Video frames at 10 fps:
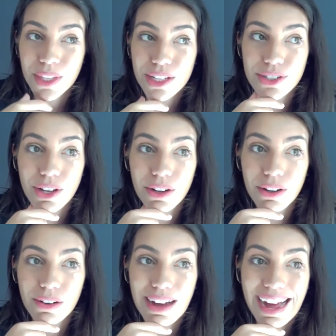
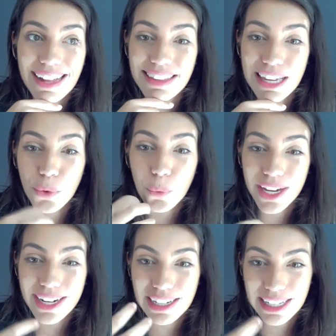So I think we
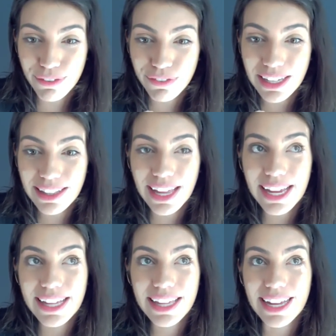are living
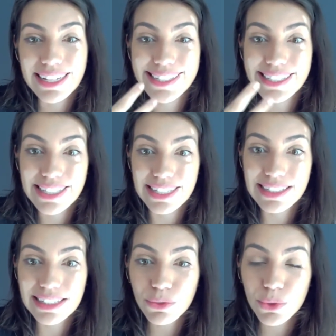like a
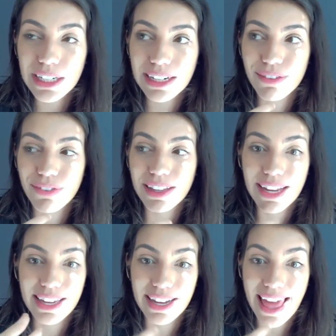season, we're living
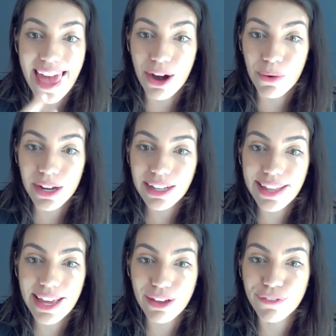like an era, the
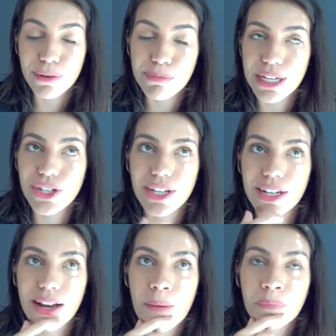
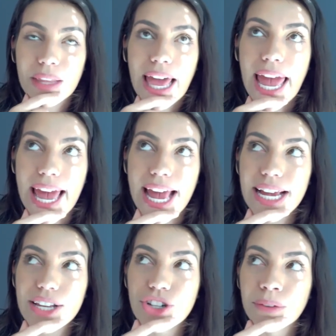information
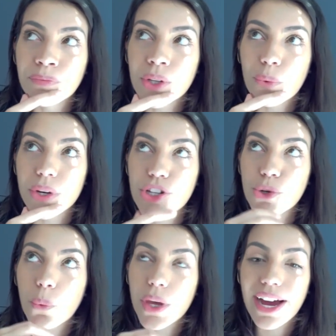age, which
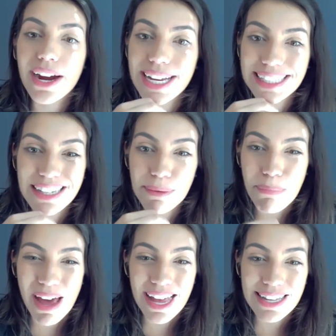we are in the
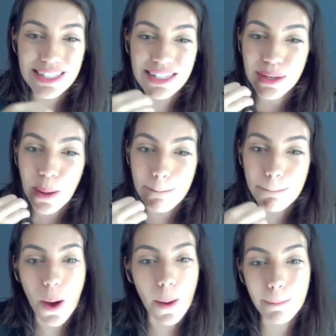best
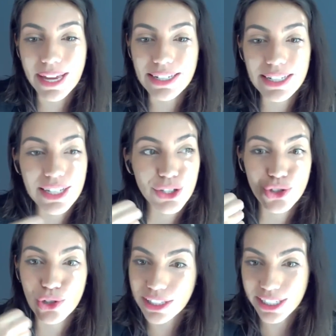moment
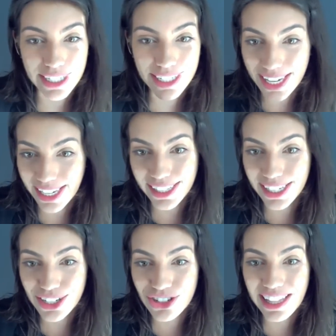to learn
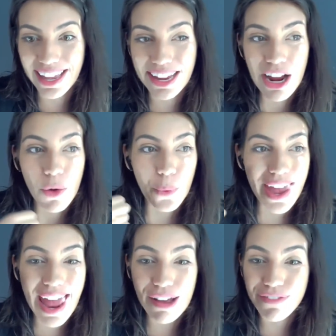English. Like, we
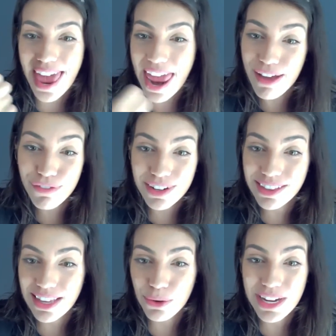have
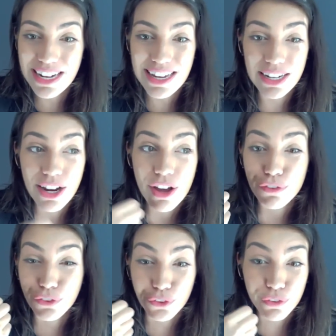everything we need
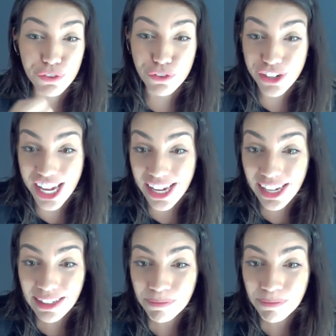for free.